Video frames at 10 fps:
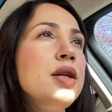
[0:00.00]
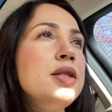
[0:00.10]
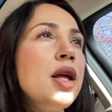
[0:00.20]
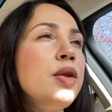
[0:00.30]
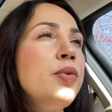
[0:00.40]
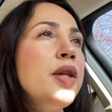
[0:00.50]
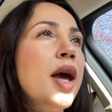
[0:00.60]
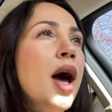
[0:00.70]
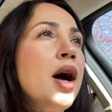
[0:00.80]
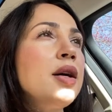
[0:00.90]
I started with the
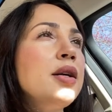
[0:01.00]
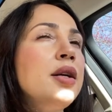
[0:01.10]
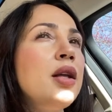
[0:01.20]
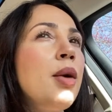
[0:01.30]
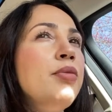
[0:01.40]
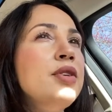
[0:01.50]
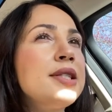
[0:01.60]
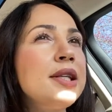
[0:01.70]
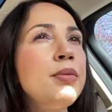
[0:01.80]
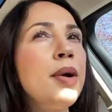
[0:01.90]
egg, and
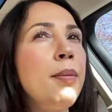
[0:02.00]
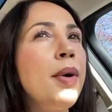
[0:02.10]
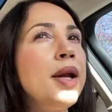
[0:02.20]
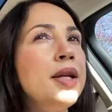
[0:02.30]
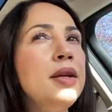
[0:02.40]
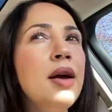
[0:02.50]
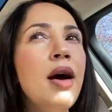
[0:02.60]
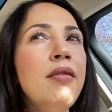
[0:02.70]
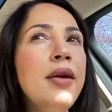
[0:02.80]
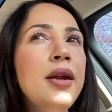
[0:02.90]
obviously my body didn't
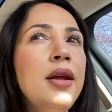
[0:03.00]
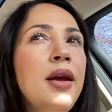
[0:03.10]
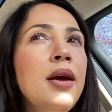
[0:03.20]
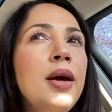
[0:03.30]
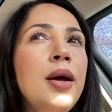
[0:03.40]
have any